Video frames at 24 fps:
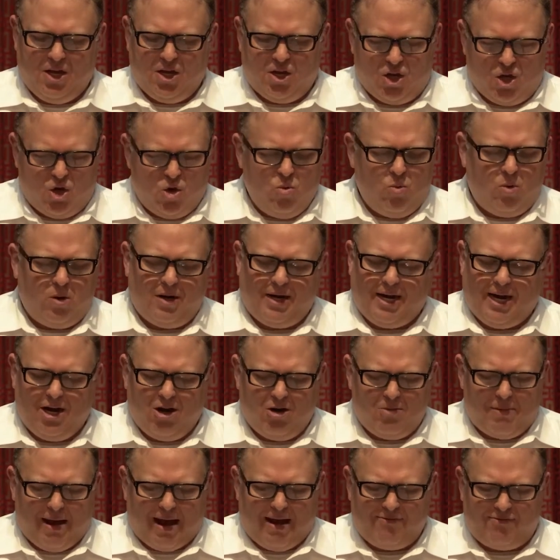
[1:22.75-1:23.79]
You will
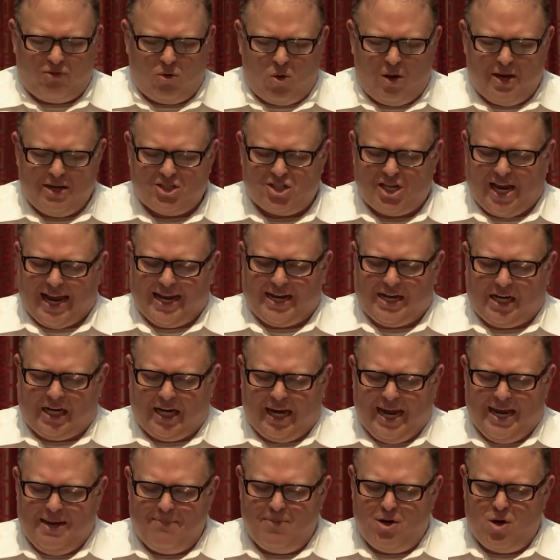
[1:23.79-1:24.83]
hear my voice. I
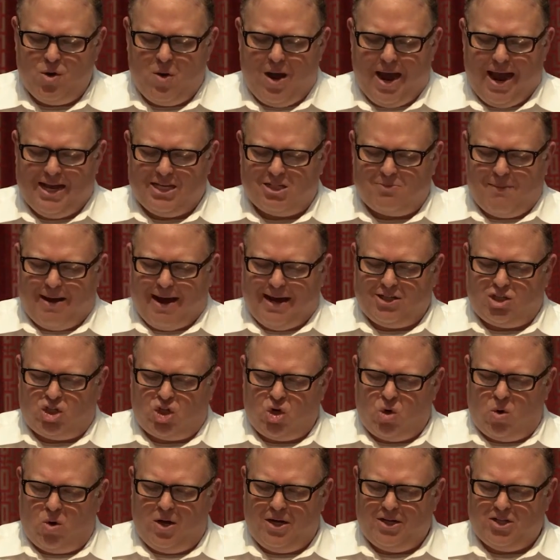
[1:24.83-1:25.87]
claim you as my
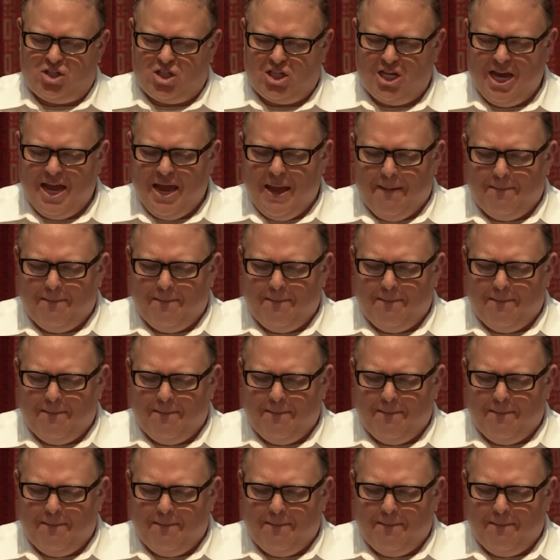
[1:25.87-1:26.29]
choice.